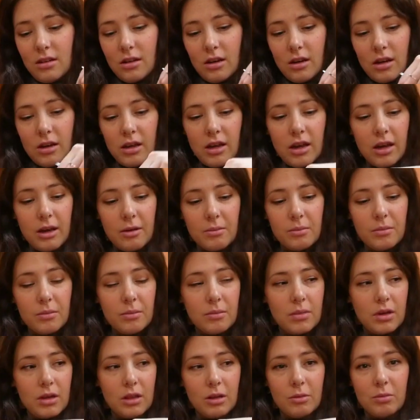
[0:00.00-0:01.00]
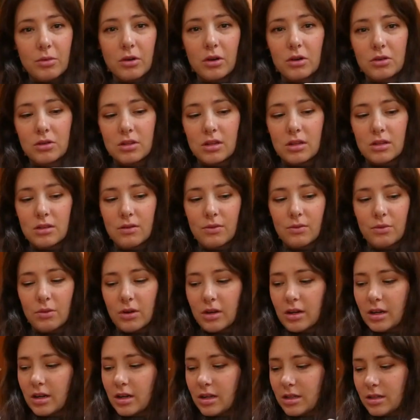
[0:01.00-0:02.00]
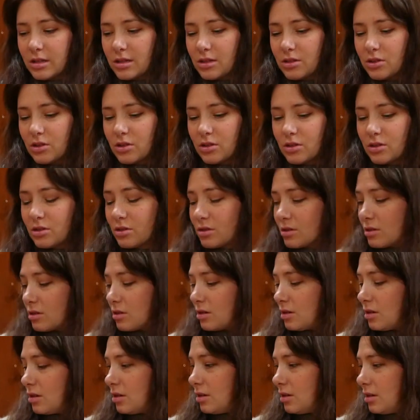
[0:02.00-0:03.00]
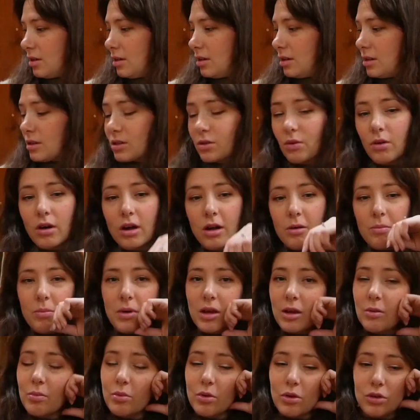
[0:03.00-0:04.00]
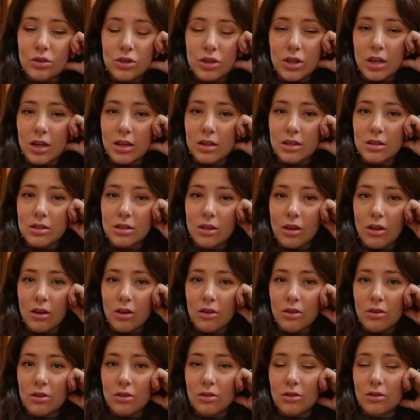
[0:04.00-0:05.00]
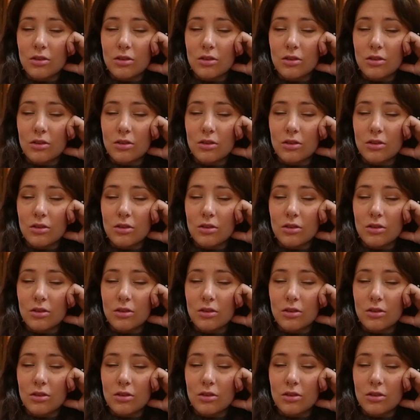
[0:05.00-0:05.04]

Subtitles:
I am in the process of one and it's quite a big project, so